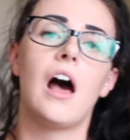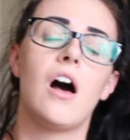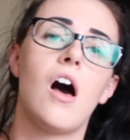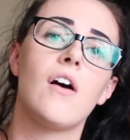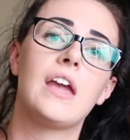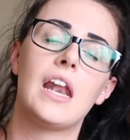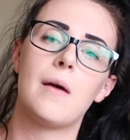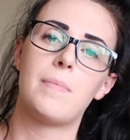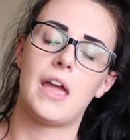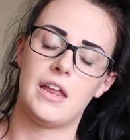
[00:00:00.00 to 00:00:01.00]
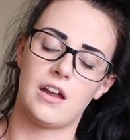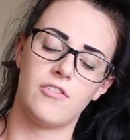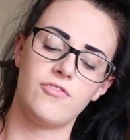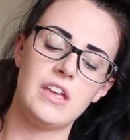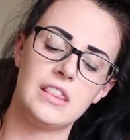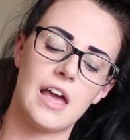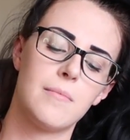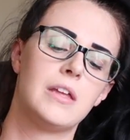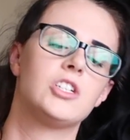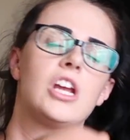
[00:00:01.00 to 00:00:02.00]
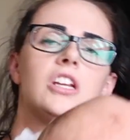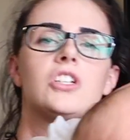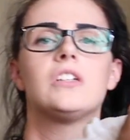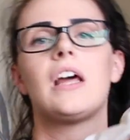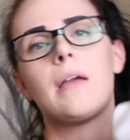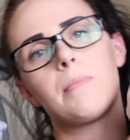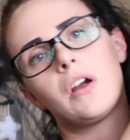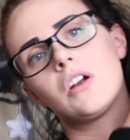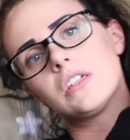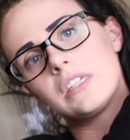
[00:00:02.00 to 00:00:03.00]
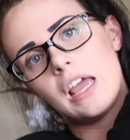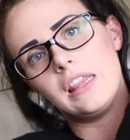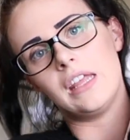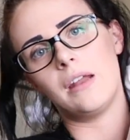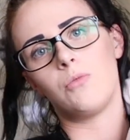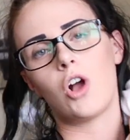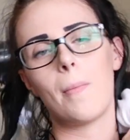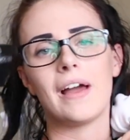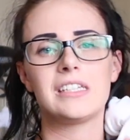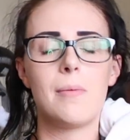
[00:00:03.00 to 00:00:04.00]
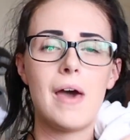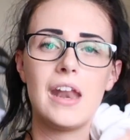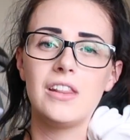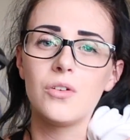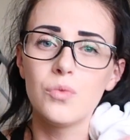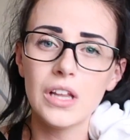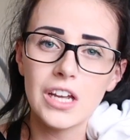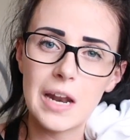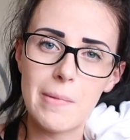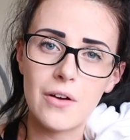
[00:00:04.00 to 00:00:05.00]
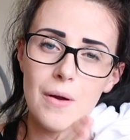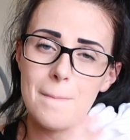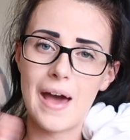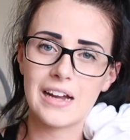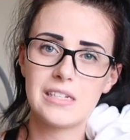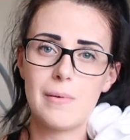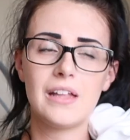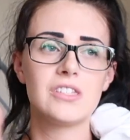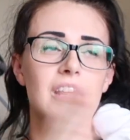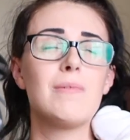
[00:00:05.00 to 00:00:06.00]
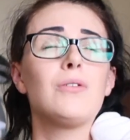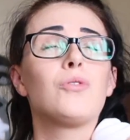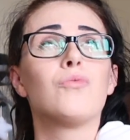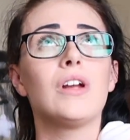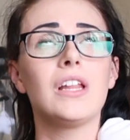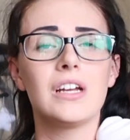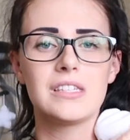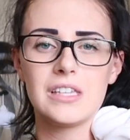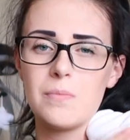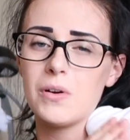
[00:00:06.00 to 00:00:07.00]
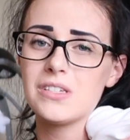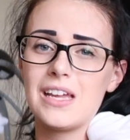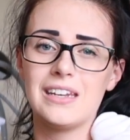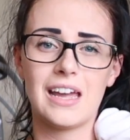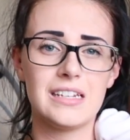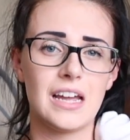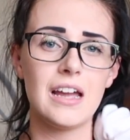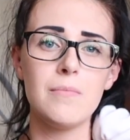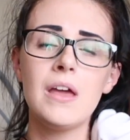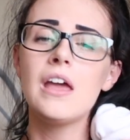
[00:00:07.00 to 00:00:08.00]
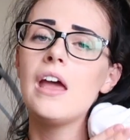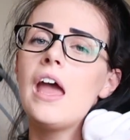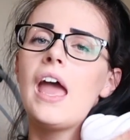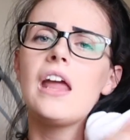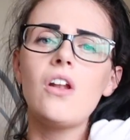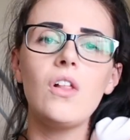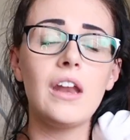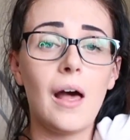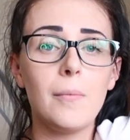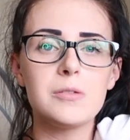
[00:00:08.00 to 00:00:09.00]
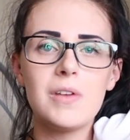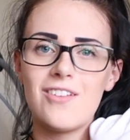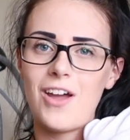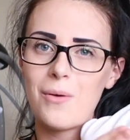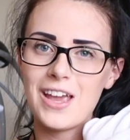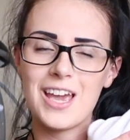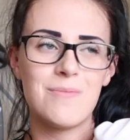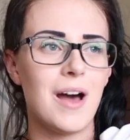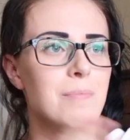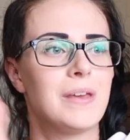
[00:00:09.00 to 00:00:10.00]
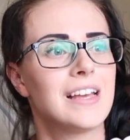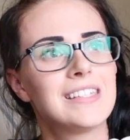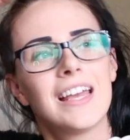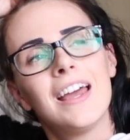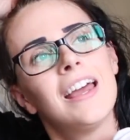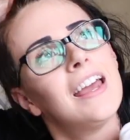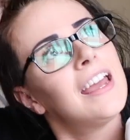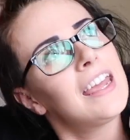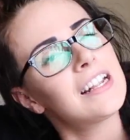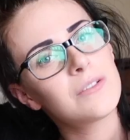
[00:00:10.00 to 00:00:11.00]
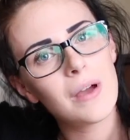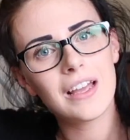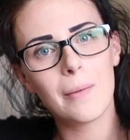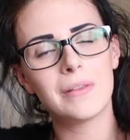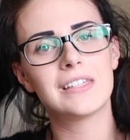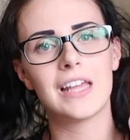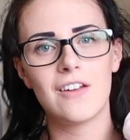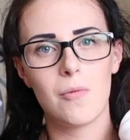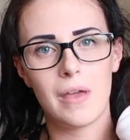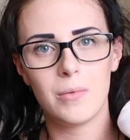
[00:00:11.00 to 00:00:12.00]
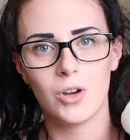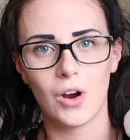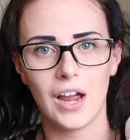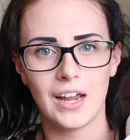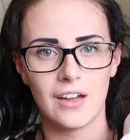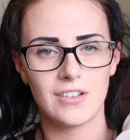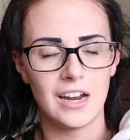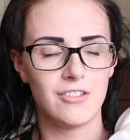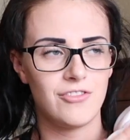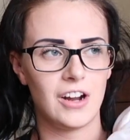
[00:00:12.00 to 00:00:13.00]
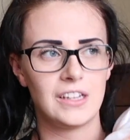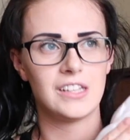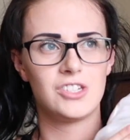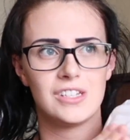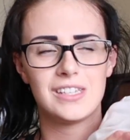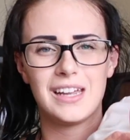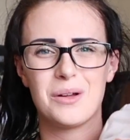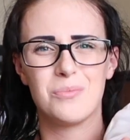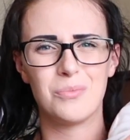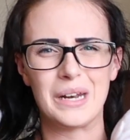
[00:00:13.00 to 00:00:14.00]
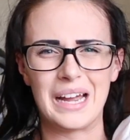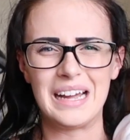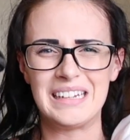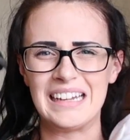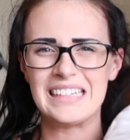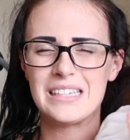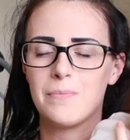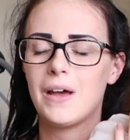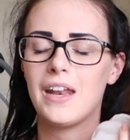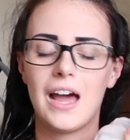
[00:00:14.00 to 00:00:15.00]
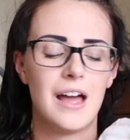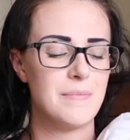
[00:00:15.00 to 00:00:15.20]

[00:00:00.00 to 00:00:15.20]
I'll get up and I'll feed them and change their diapers, and then we'll go back to bed. And they're really good about going back to bed, so they've been really good sleepers at nighttime. And Nolan helps me if I wake him up because he doesn't wake up at the sound of a baby crying. I've kind of figured that's just like what a guy does. But